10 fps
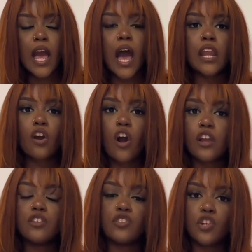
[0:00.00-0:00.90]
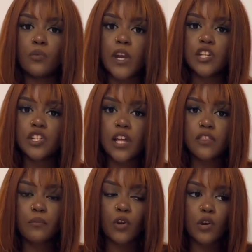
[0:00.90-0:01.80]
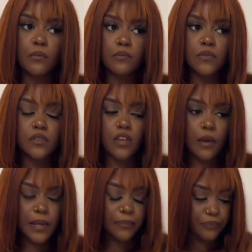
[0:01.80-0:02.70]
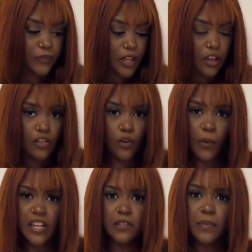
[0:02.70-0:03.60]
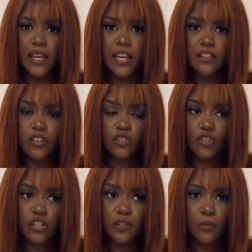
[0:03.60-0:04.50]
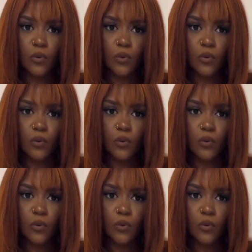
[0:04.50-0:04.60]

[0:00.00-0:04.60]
And I kind of do wish that the bottoms, I mean, the waist bit is adjustable.